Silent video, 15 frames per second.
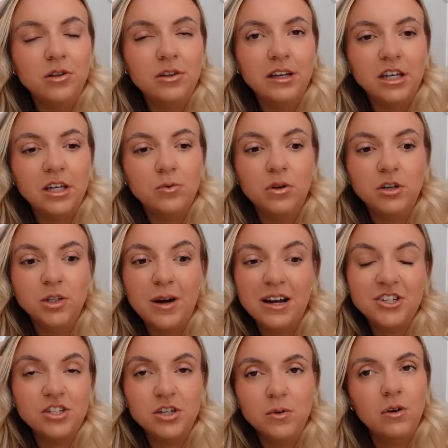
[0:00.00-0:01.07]
you think you want you
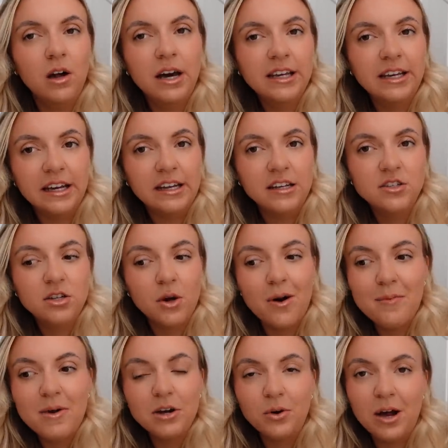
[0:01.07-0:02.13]
actually don't like it so i
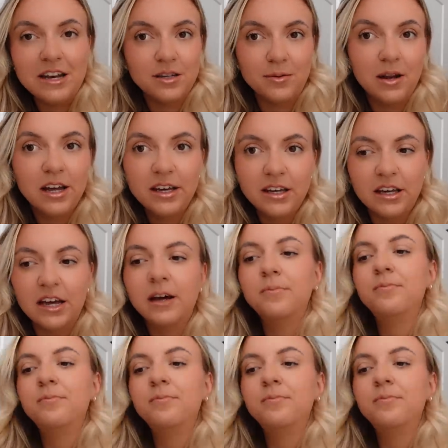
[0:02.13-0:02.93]
might not end up liking it